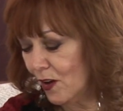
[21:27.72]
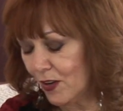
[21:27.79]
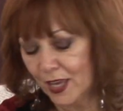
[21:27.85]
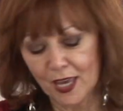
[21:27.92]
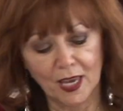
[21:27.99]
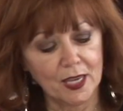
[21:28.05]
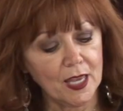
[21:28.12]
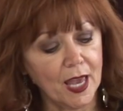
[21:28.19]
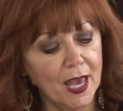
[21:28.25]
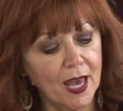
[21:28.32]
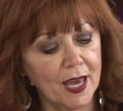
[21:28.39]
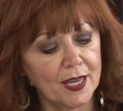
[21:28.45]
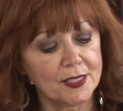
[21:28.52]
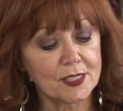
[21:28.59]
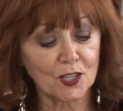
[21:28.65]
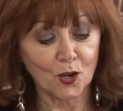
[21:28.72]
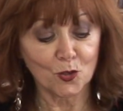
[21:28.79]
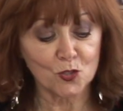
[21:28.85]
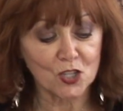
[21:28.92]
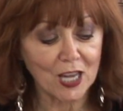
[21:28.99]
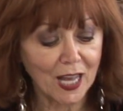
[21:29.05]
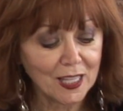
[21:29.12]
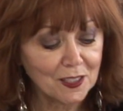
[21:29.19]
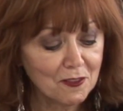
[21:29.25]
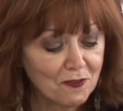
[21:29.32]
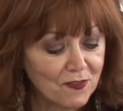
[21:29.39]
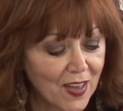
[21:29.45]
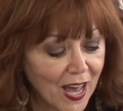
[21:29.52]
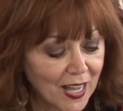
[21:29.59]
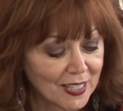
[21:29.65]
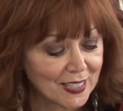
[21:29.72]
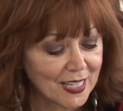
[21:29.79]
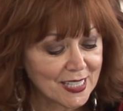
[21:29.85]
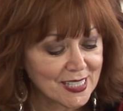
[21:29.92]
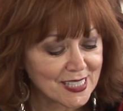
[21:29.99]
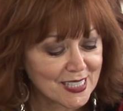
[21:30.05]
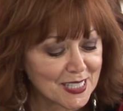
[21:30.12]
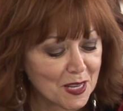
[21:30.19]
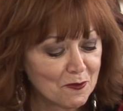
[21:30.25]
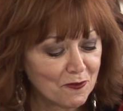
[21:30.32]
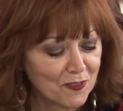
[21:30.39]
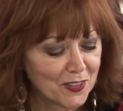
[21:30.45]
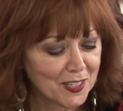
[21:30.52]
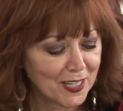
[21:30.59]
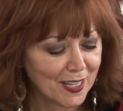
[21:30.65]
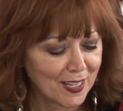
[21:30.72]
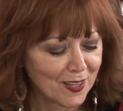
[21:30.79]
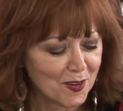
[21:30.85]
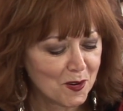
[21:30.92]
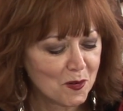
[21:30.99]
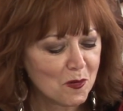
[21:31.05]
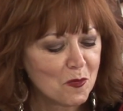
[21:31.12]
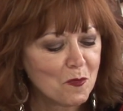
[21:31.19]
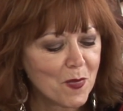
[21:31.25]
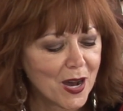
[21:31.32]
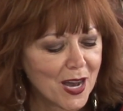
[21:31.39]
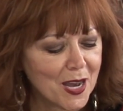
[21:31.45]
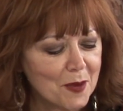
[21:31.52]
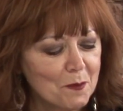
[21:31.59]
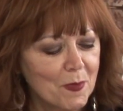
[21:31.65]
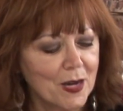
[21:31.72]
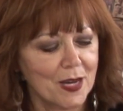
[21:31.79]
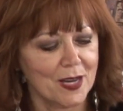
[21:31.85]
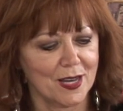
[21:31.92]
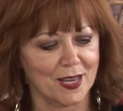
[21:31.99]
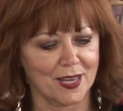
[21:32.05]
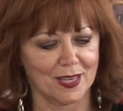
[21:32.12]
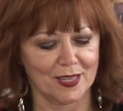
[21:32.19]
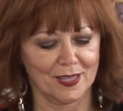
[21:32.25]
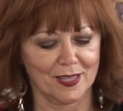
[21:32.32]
Okay, and Coachella Valley Symphony. Oh, my.